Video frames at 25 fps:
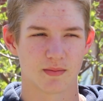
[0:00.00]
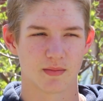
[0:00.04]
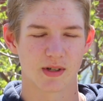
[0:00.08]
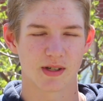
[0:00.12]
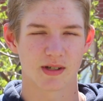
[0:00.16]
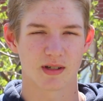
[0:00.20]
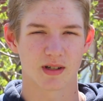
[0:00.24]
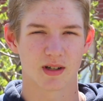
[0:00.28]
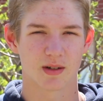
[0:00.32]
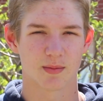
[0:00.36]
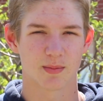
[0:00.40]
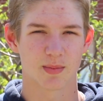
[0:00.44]

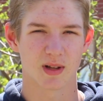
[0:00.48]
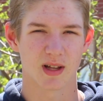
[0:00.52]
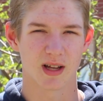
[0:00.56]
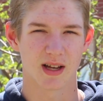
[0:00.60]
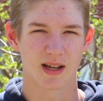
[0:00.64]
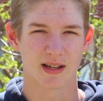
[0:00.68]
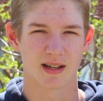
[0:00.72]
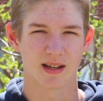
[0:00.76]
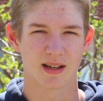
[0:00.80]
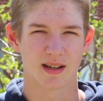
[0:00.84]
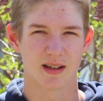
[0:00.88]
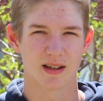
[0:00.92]
We started
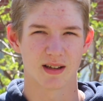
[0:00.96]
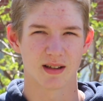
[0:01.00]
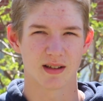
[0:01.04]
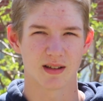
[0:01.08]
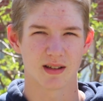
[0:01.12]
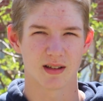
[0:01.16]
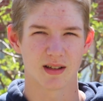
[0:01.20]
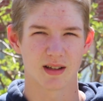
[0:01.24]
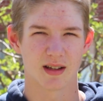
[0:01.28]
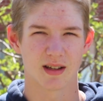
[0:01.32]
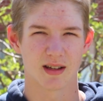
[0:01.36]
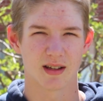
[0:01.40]
planning
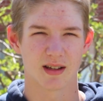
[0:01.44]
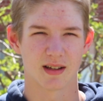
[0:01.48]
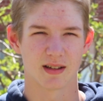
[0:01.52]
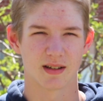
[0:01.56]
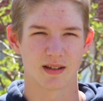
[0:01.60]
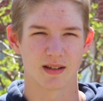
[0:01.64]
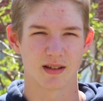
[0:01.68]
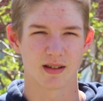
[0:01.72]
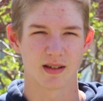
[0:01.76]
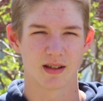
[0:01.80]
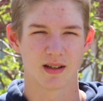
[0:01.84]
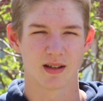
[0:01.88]
it,
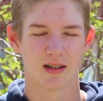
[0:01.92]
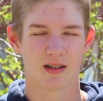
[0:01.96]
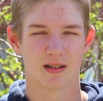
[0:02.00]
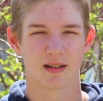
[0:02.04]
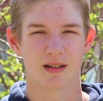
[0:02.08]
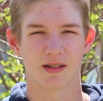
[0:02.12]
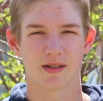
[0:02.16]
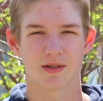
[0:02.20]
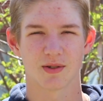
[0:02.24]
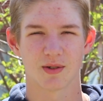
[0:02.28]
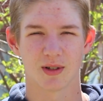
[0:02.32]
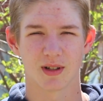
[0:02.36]
and
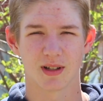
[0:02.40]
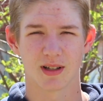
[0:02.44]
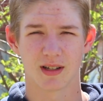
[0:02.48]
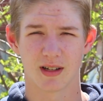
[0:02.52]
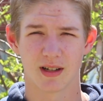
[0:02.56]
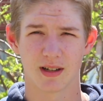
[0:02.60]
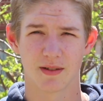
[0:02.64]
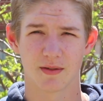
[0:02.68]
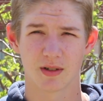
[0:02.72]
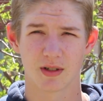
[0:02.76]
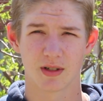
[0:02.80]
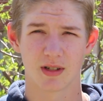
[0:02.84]
the school
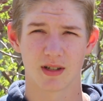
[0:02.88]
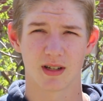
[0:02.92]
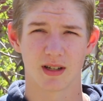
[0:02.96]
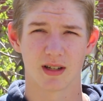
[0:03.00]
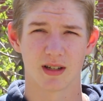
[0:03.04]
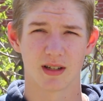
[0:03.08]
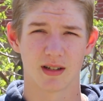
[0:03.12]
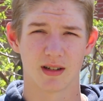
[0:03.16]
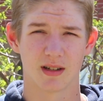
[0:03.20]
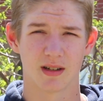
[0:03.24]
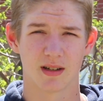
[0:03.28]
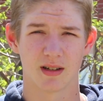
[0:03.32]
had never
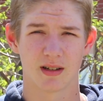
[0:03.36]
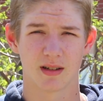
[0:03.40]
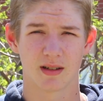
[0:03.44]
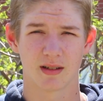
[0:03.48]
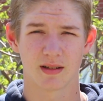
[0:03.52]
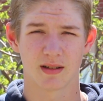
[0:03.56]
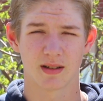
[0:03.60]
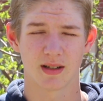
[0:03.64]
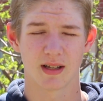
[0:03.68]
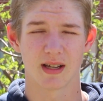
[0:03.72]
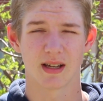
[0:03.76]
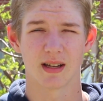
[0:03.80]
done
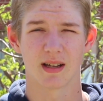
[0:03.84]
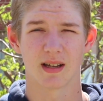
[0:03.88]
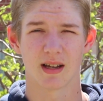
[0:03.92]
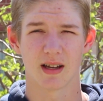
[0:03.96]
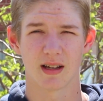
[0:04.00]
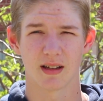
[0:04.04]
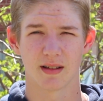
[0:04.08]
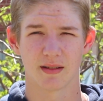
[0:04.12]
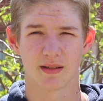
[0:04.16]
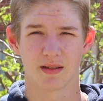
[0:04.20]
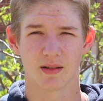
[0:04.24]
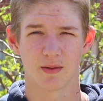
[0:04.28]
it
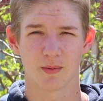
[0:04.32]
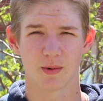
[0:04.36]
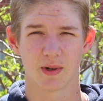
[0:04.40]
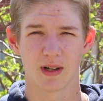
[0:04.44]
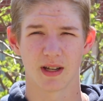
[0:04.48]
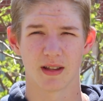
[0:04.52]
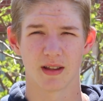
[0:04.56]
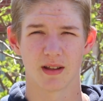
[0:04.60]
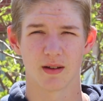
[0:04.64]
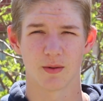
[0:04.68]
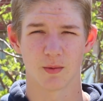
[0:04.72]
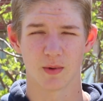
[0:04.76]
the
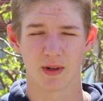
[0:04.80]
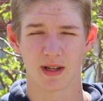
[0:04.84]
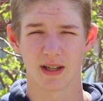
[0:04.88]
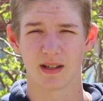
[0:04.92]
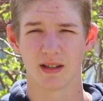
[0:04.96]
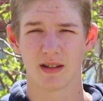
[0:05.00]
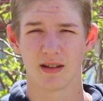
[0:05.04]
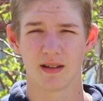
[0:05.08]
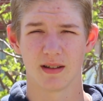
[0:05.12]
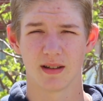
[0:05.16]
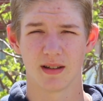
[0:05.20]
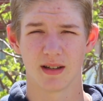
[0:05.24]
way that
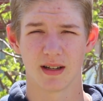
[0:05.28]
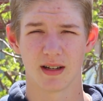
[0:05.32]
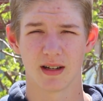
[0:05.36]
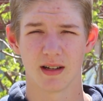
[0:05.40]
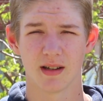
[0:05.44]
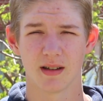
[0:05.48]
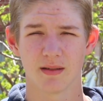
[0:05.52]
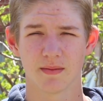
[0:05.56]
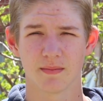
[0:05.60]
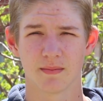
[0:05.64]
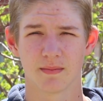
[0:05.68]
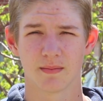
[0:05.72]
we did
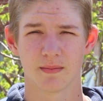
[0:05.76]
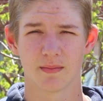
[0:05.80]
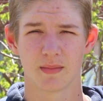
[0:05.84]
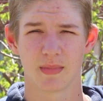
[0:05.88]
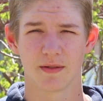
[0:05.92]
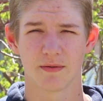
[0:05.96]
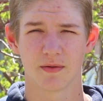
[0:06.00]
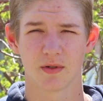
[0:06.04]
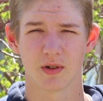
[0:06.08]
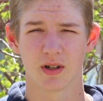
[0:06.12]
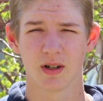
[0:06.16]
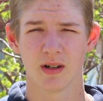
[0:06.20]
it
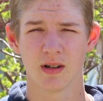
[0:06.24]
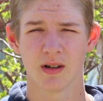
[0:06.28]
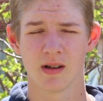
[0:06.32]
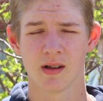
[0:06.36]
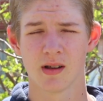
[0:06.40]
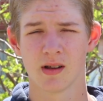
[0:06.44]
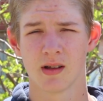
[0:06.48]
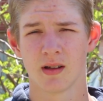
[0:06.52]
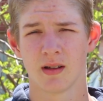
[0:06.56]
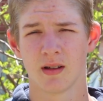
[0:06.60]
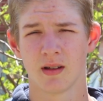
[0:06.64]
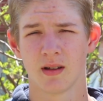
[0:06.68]
before.
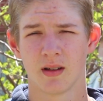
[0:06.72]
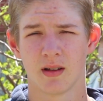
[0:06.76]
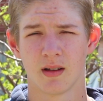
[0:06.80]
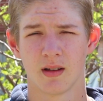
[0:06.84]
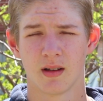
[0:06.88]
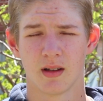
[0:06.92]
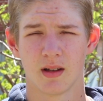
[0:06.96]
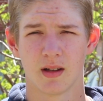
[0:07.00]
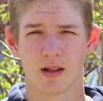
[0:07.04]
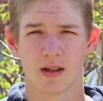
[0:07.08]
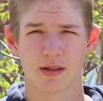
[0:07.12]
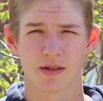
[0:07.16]

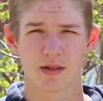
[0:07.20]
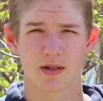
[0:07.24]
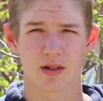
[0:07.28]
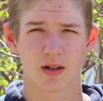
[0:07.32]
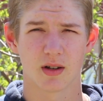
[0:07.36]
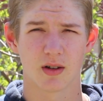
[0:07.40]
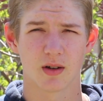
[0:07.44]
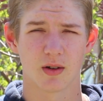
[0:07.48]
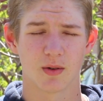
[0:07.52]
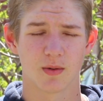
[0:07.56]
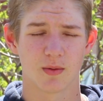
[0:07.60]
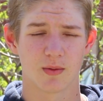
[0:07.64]

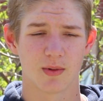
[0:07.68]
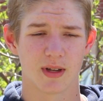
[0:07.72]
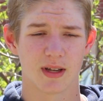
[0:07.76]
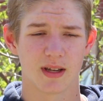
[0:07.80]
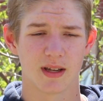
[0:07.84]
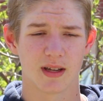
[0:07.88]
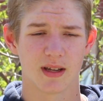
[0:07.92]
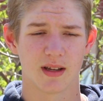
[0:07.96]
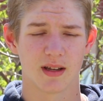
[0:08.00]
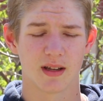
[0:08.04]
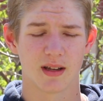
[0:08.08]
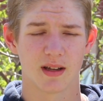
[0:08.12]
So
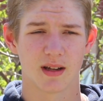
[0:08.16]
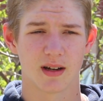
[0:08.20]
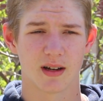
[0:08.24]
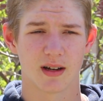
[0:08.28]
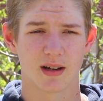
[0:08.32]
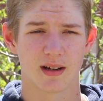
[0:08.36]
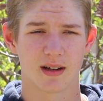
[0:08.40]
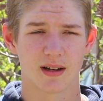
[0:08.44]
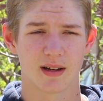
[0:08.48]
we